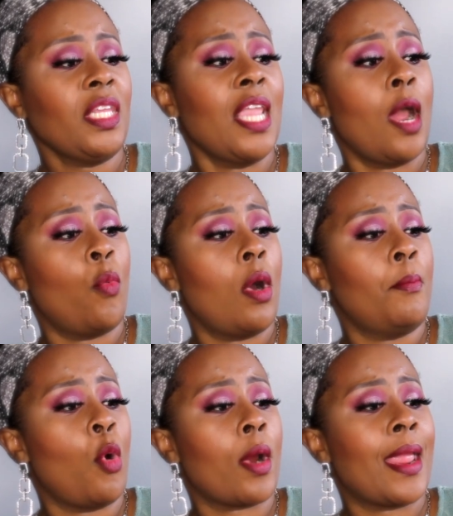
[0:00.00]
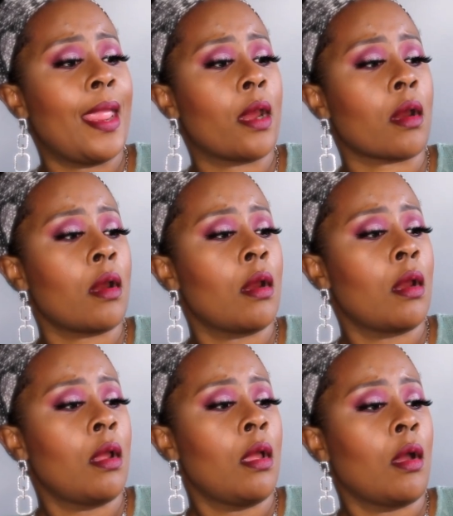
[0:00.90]
yeah, one more hair
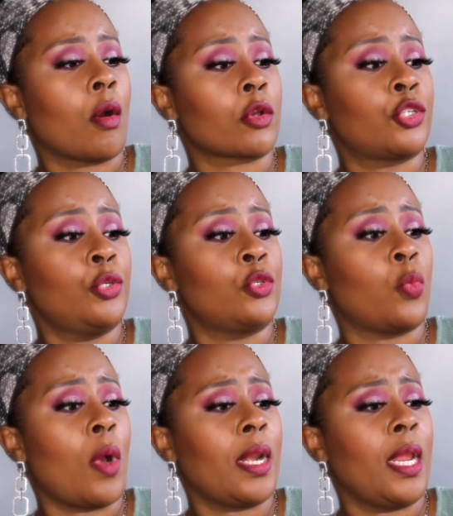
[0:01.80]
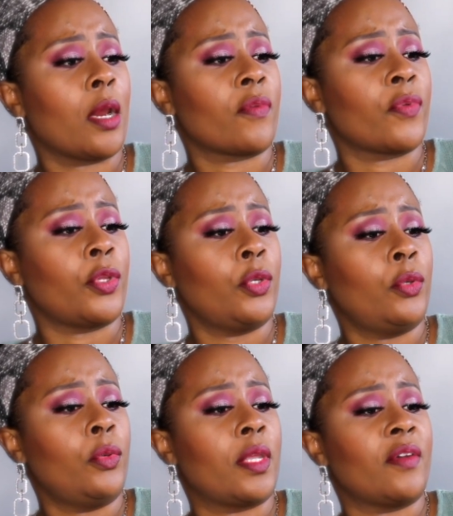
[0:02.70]
or choose one hair for
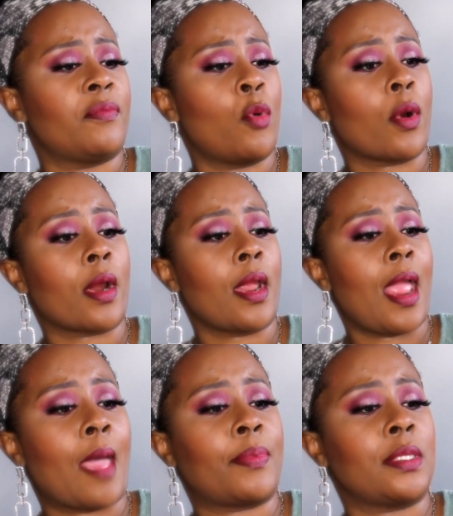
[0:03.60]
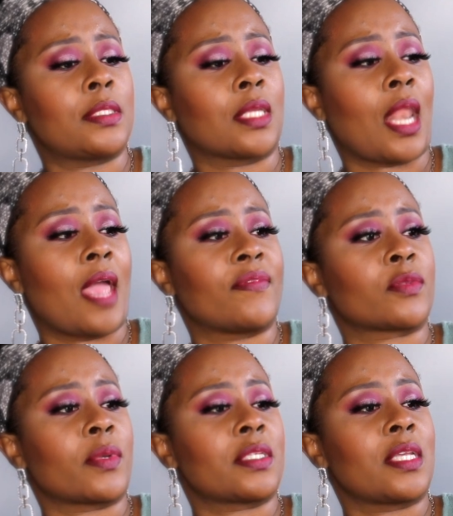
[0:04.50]
you, give more happy to life
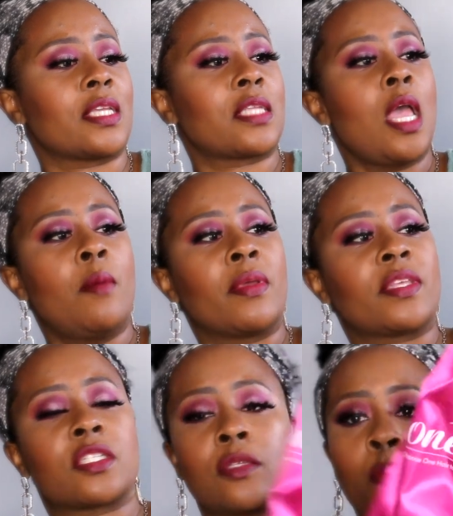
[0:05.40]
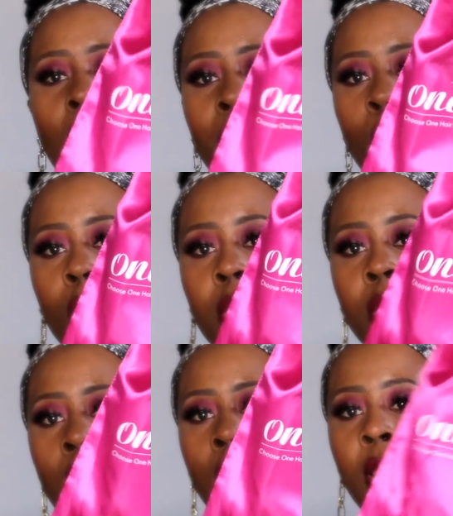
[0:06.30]
is what it says. But this is one more.